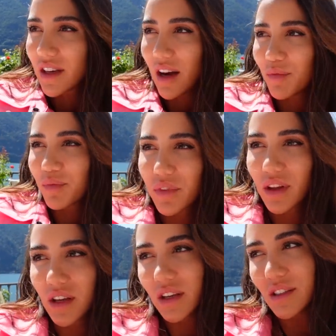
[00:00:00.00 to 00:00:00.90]
Yeah.
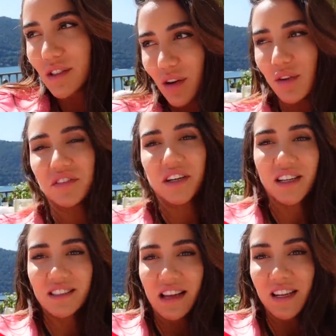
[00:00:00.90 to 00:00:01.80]
So very
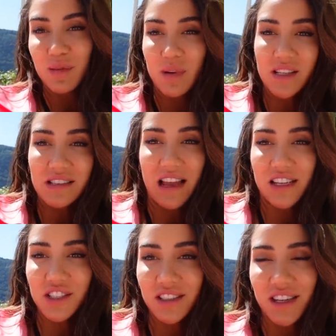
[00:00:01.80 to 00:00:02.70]
exciting because I
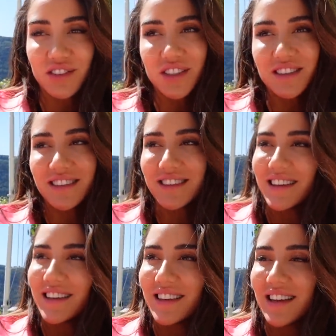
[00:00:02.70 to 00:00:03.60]
actually
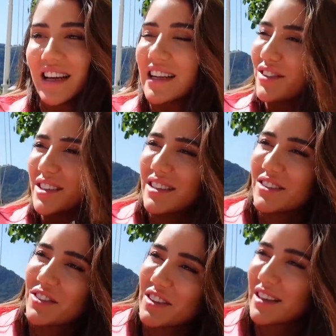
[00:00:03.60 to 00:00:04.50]
never did a
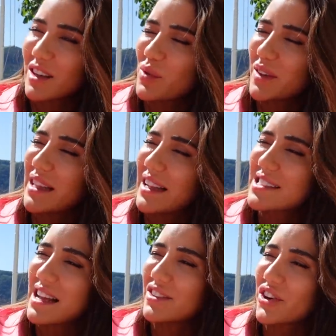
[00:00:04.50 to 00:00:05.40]
fitting with
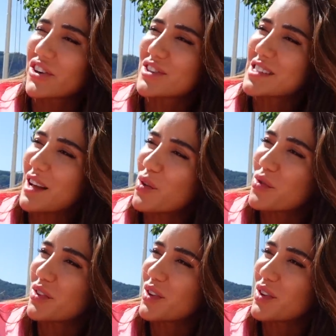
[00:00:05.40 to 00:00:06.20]
Alessandra herself.